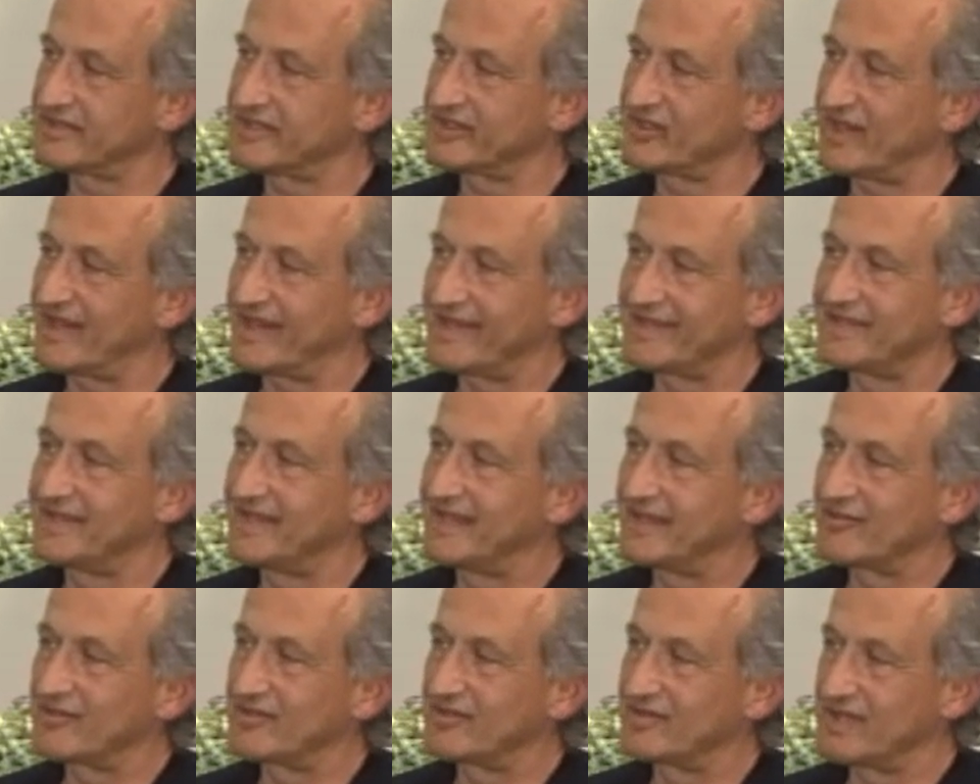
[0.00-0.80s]
So I
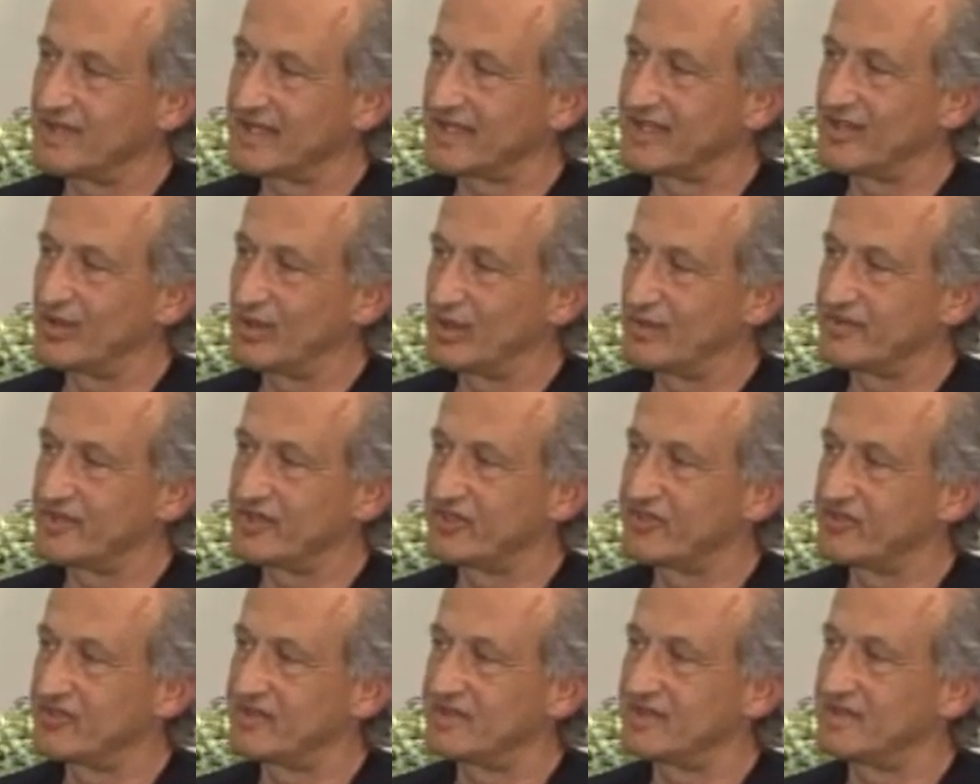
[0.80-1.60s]
never let go of a
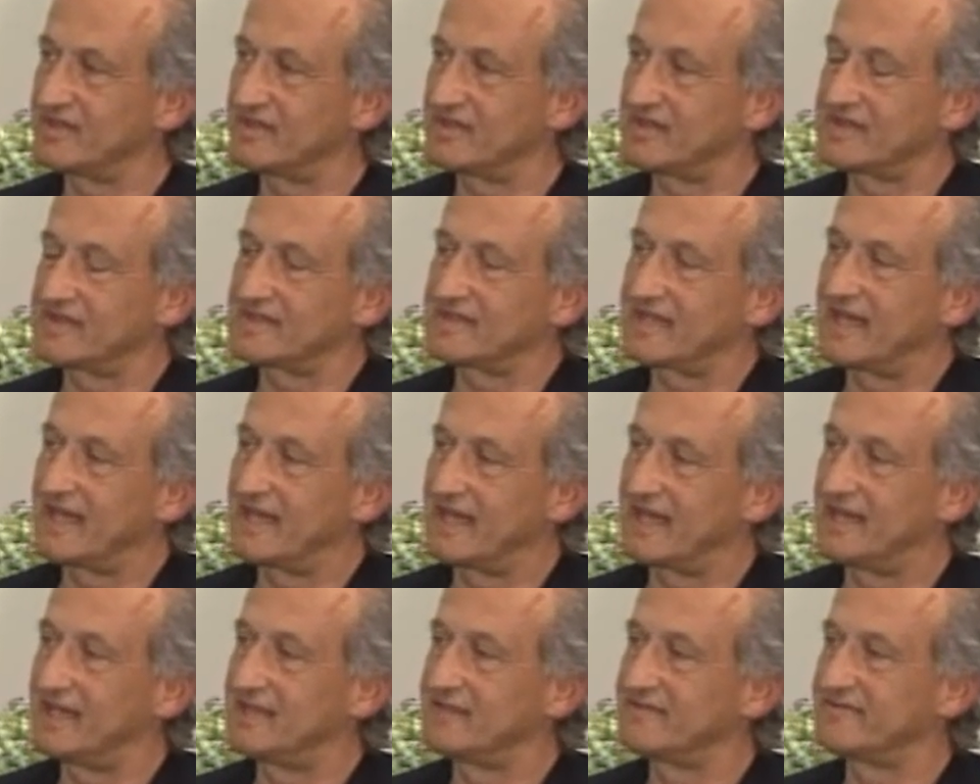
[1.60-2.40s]
unit unless I
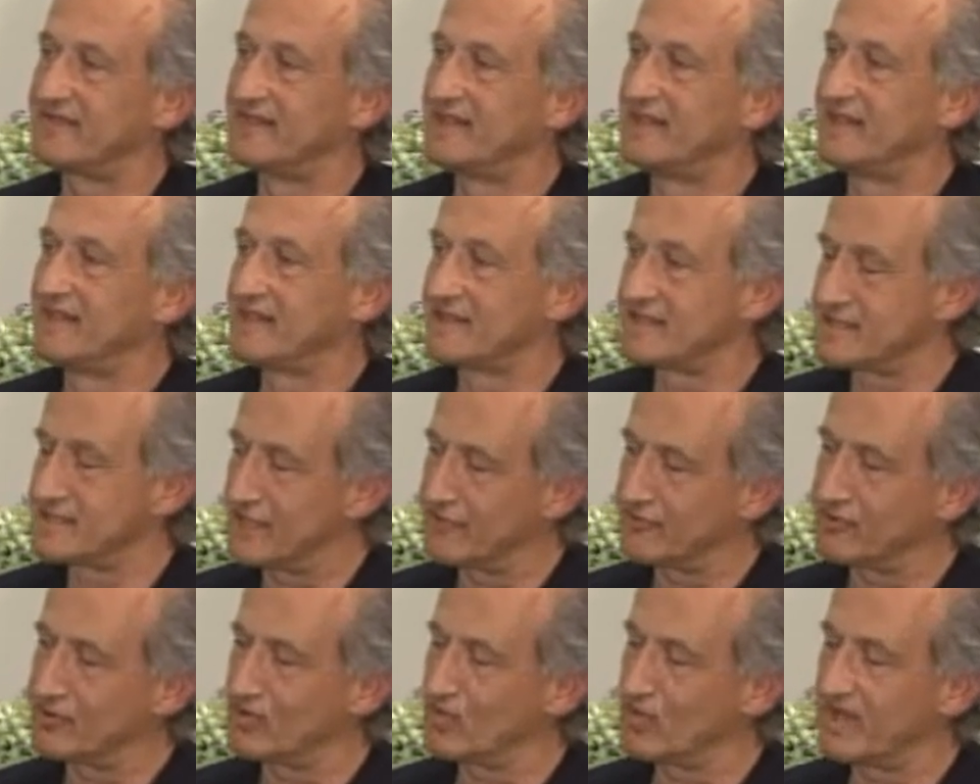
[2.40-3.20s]
have
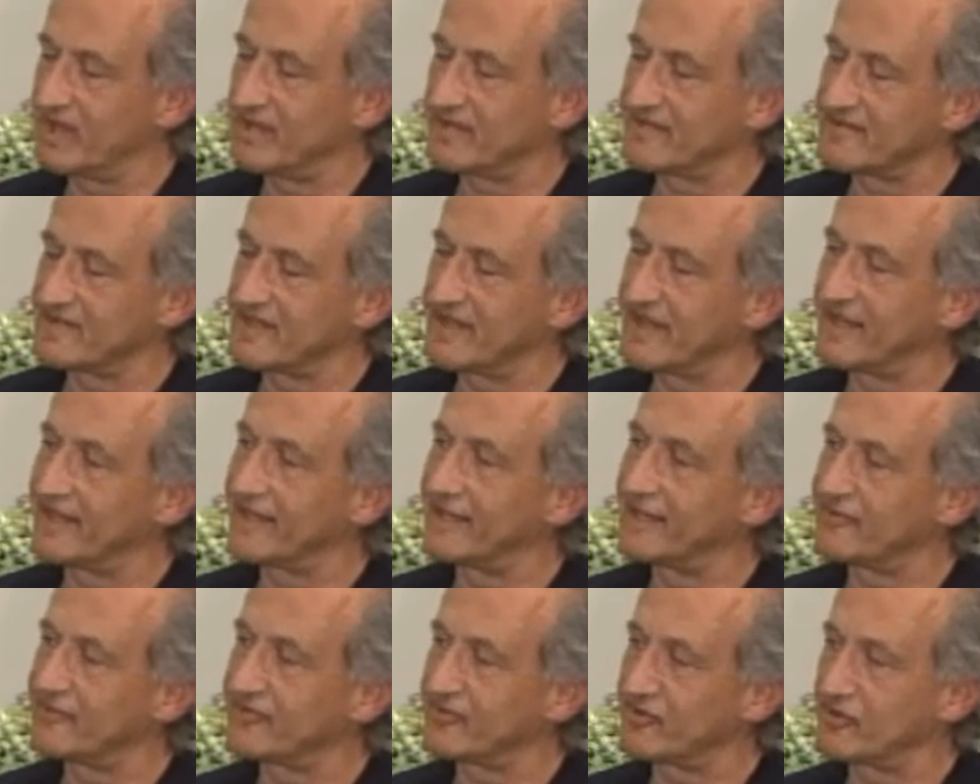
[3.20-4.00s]
several ways of
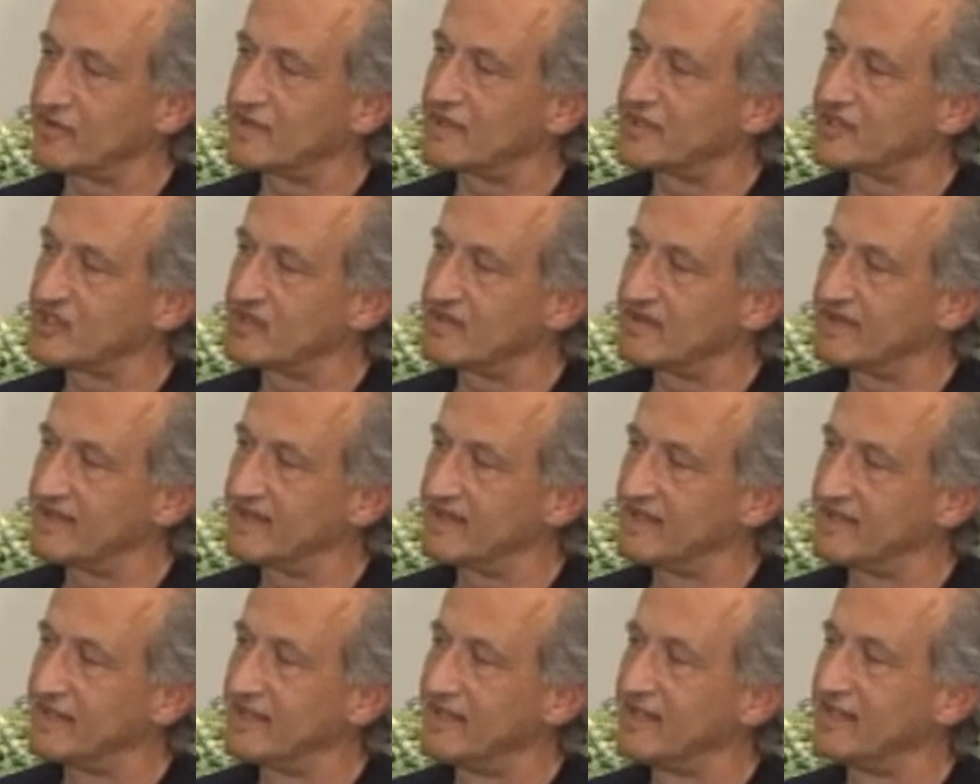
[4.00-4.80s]
laying out furniture in
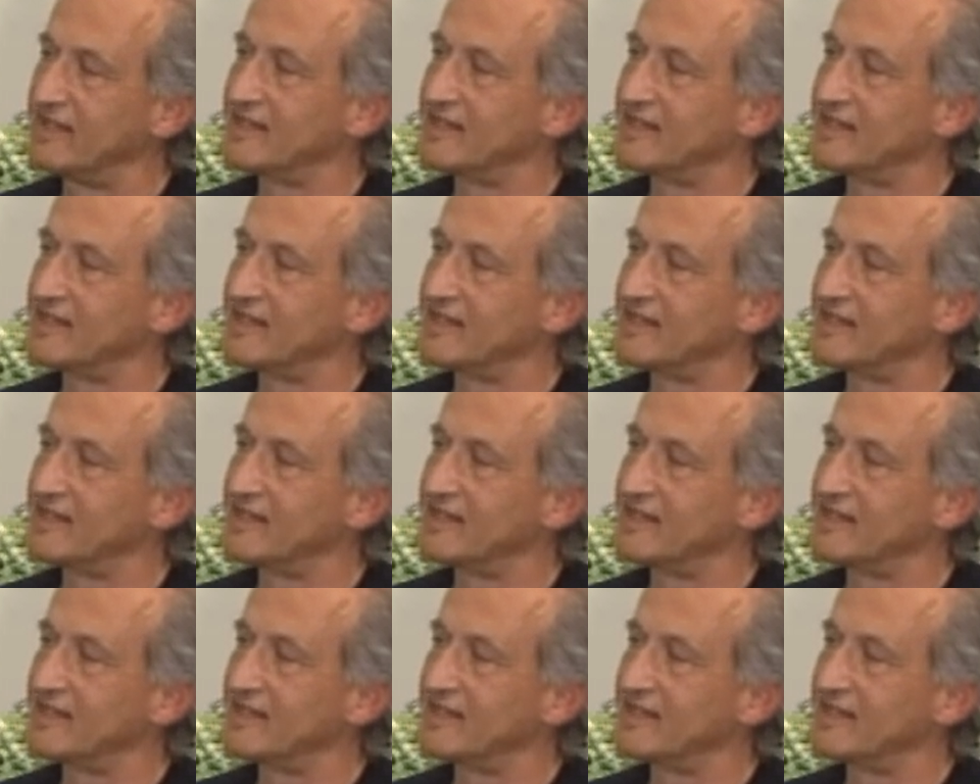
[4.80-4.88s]
it.